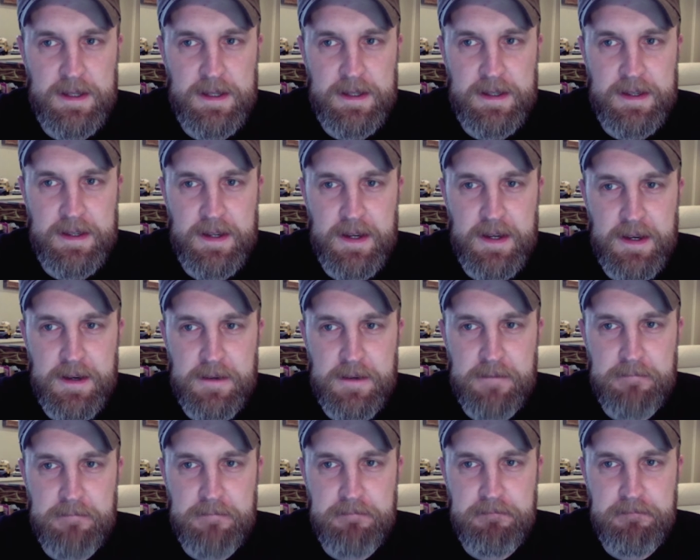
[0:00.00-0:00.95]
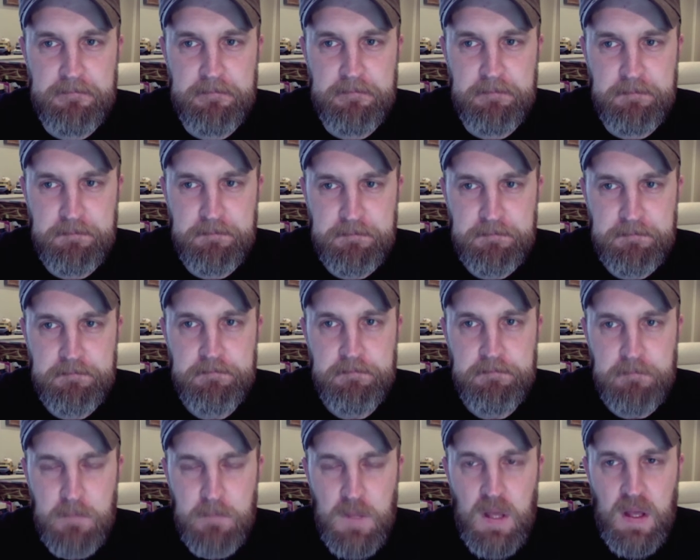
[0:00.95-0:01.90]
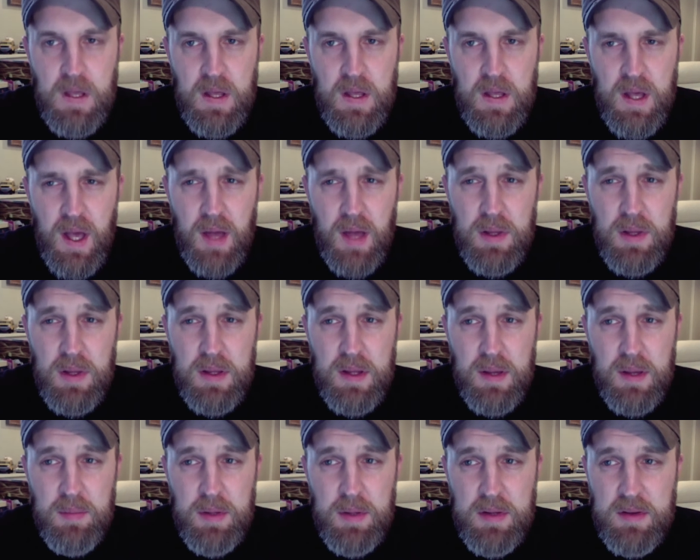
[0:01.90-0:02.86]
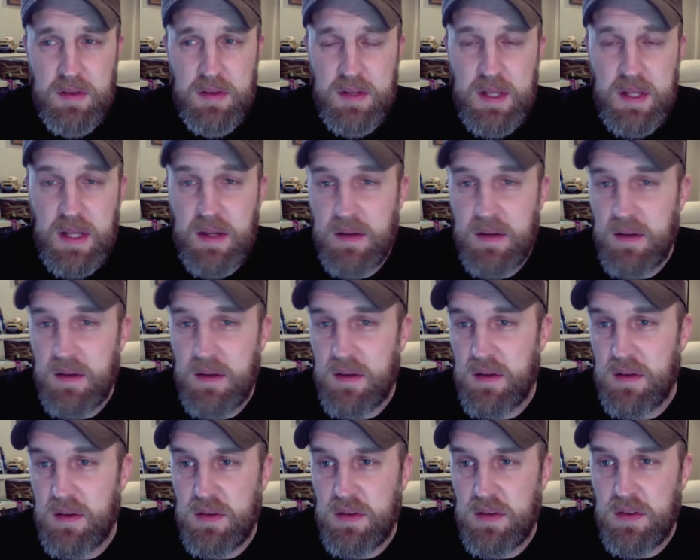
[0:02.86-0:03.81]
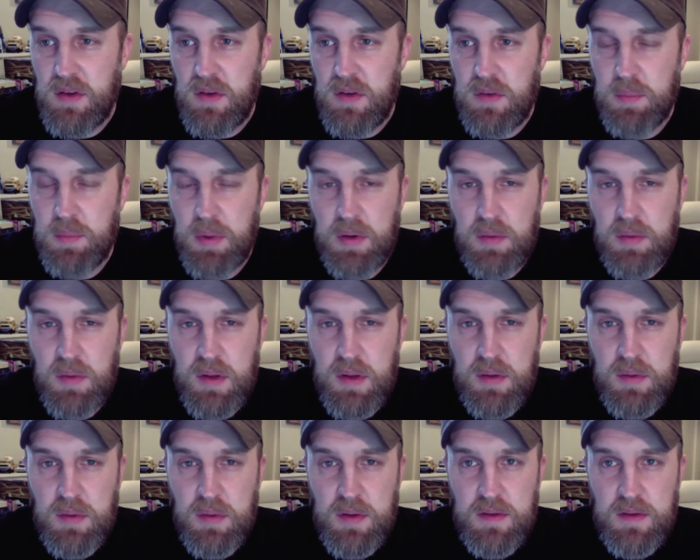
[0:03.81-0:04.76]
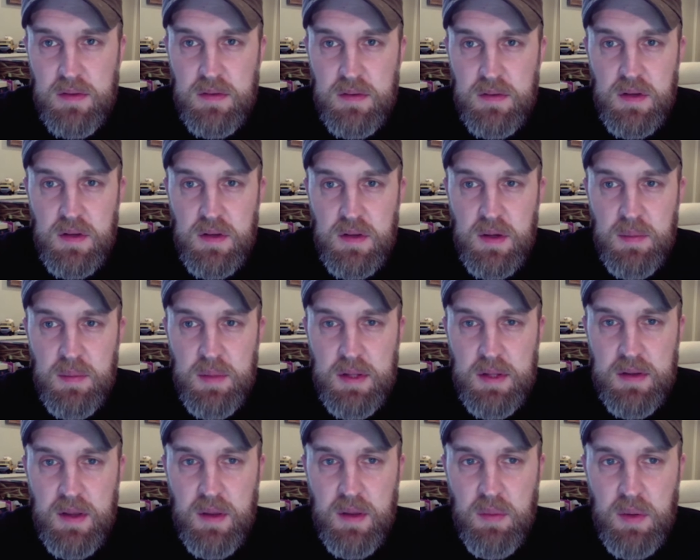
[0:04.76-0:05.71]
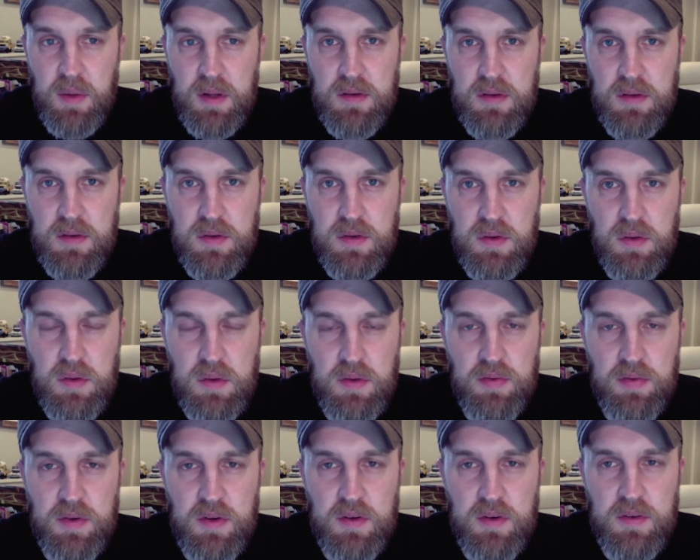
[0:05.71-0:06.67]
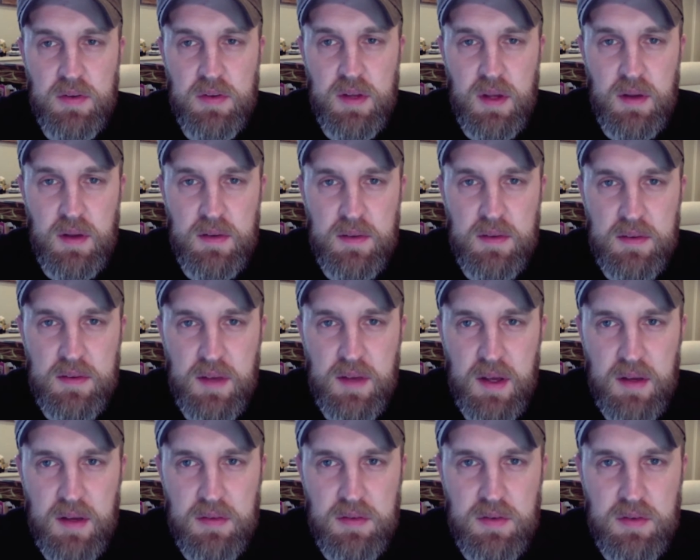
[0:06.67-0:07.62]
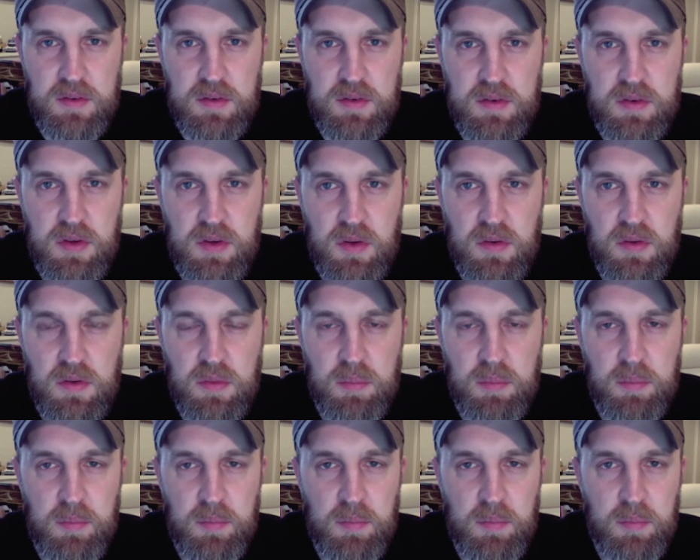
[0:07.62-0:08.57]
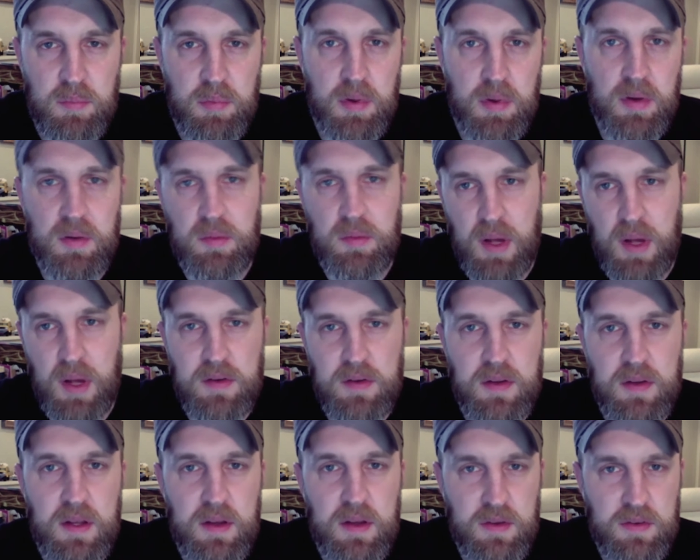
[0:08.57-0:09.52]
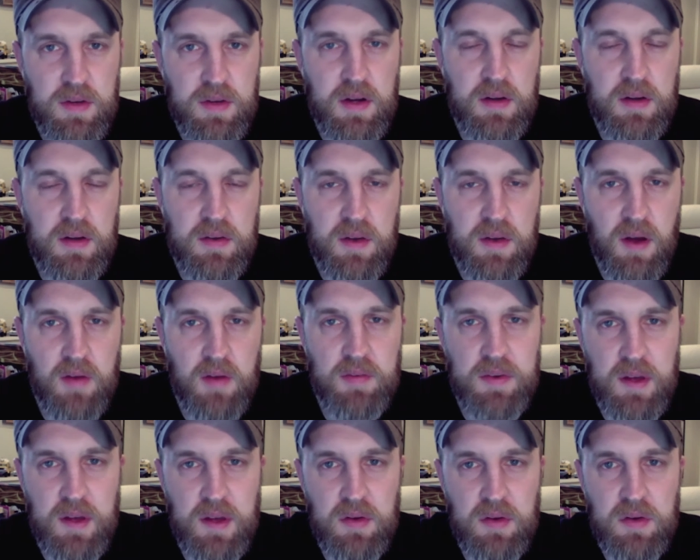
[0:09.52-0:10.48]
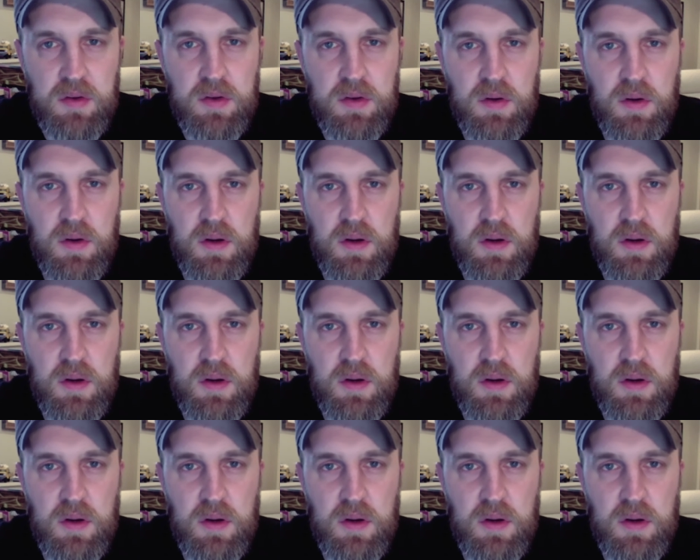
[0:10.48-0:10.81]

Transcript: And really, I mean, to get into the children's book, it really wasn't until I went to the first Society of Children's Book Writers and Illustrators conference out in New York.